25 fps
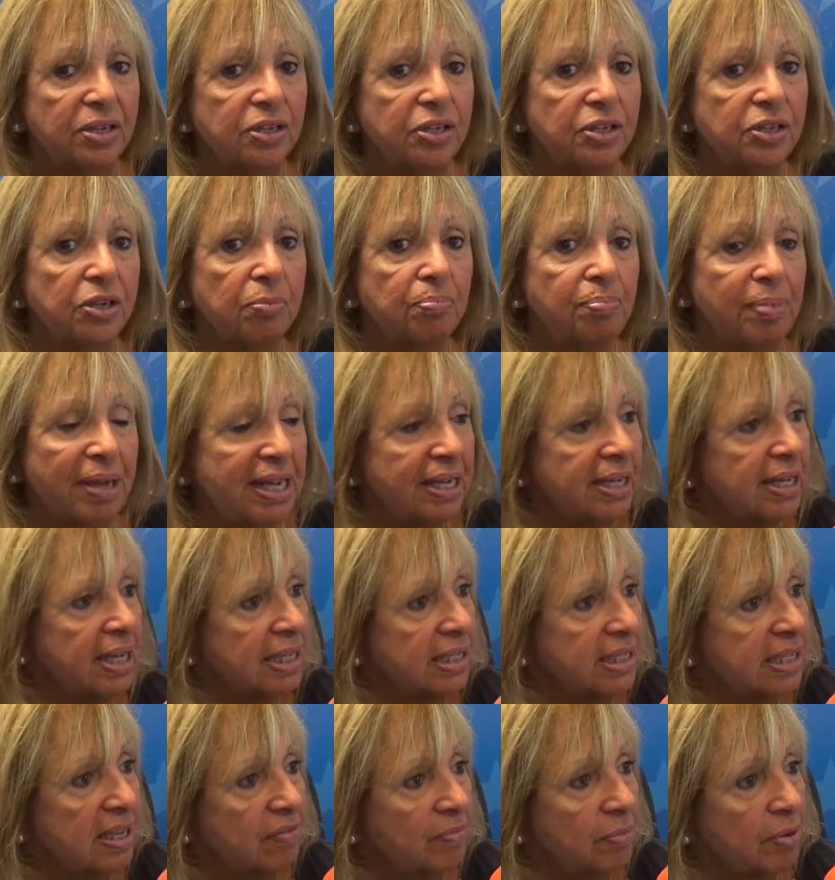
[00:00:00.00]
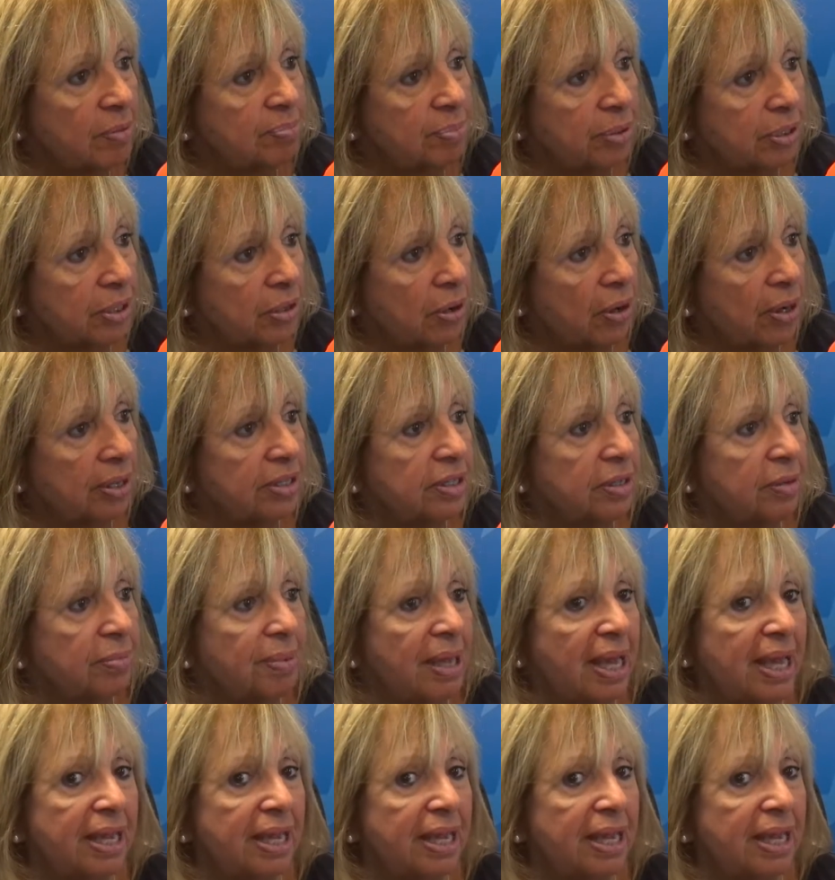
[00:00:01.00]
you know, Band-Aids have been put on them.